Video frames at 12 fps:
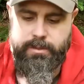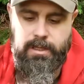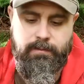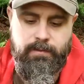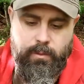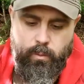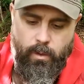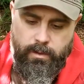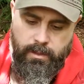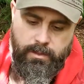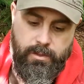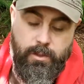if you
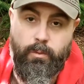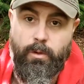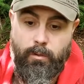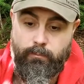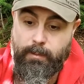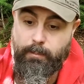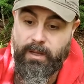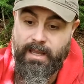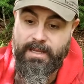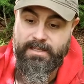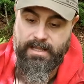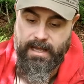wanted to,
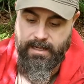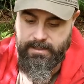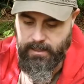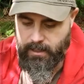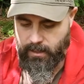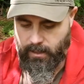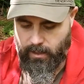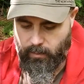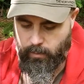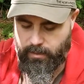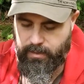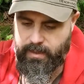replace that
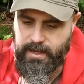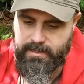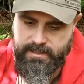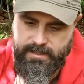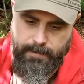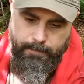with this.